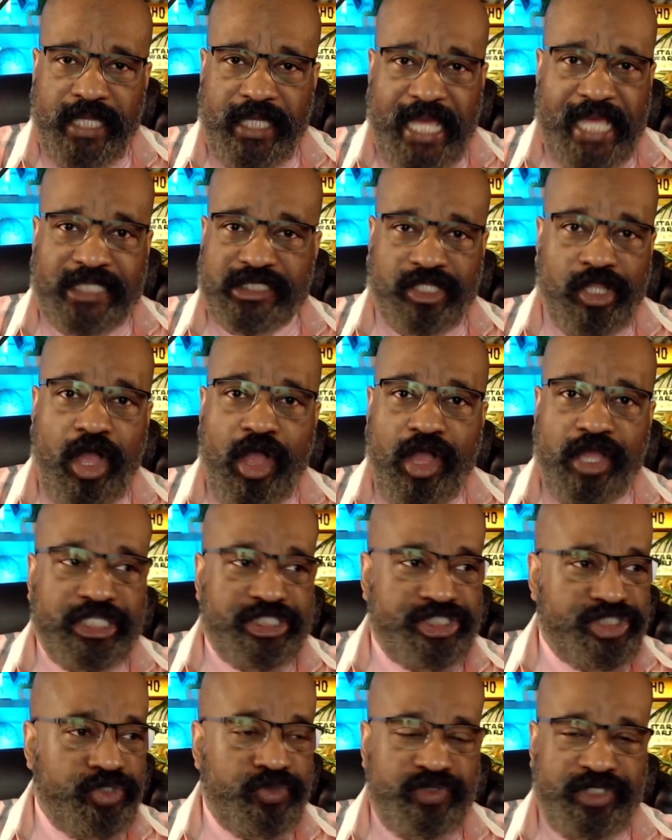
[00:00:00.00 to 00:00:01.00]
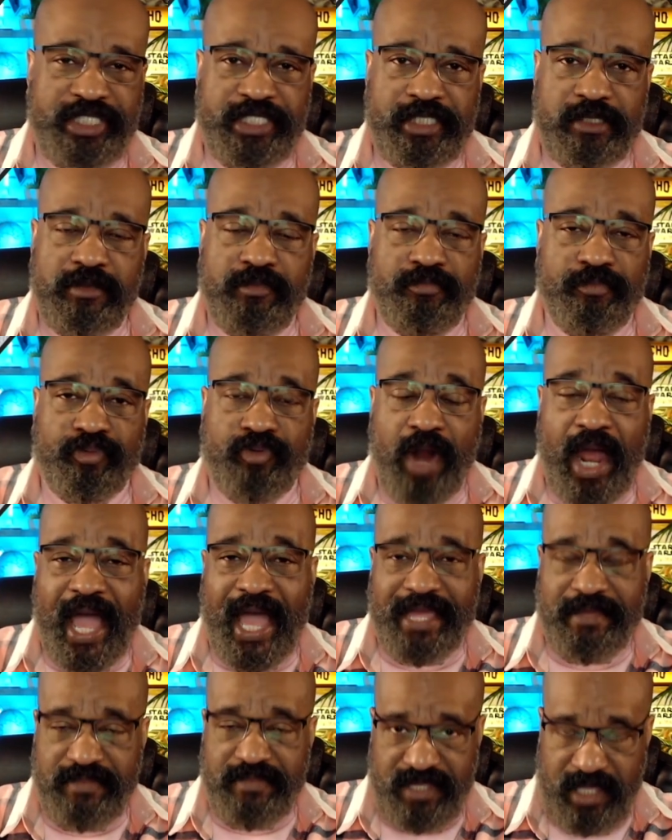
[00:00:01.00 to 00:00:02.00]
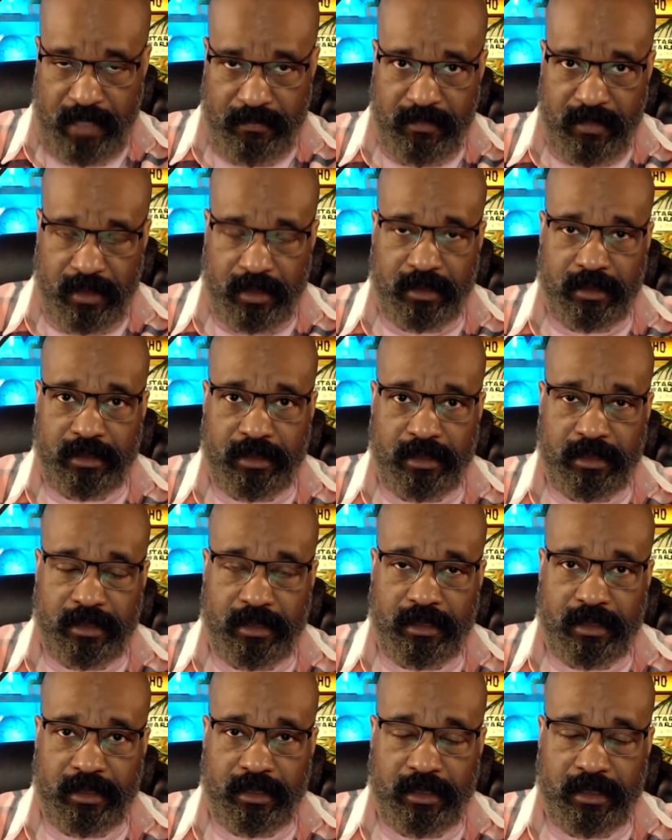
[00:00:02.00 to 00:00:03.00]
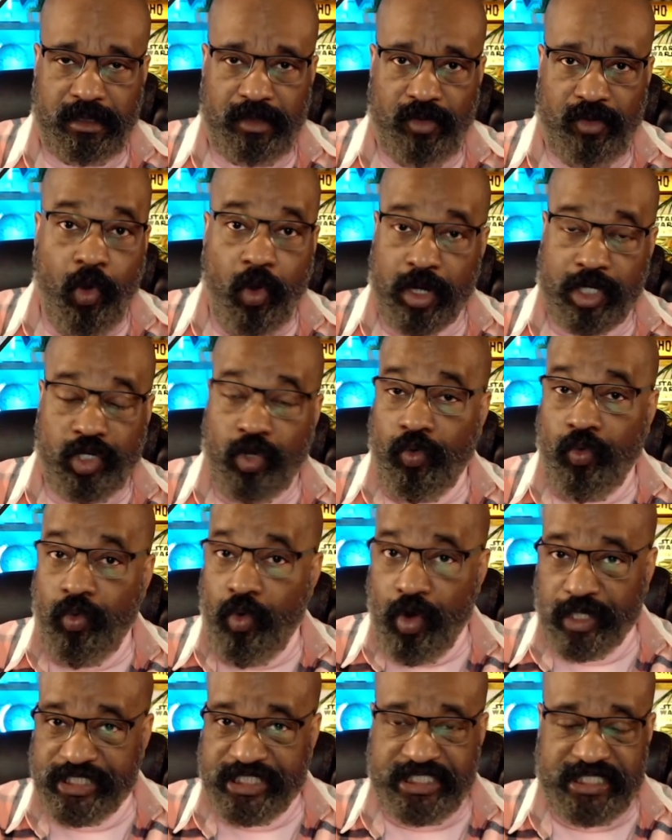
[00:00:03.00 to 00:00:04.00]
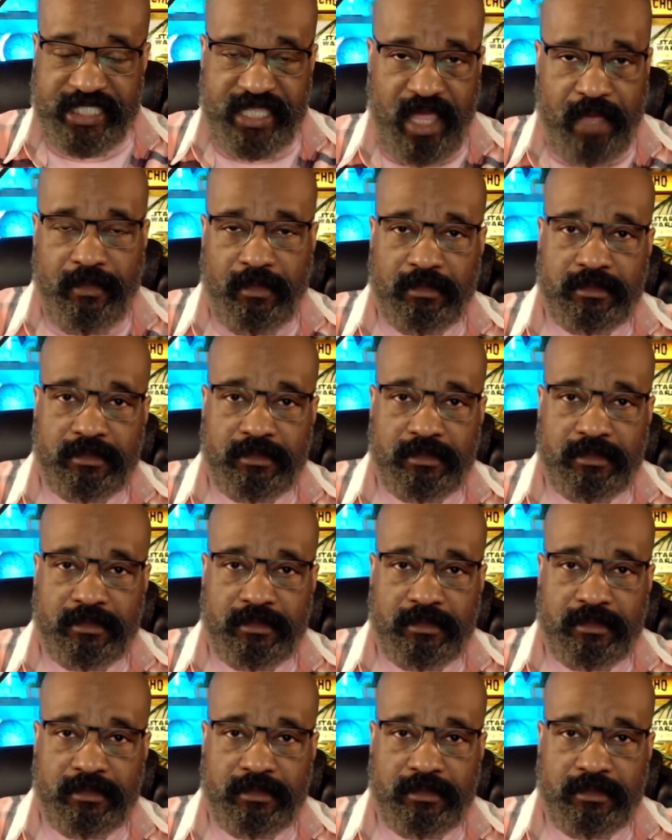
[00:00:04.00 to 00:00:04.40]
As long as you didn't bribe them or coerce them,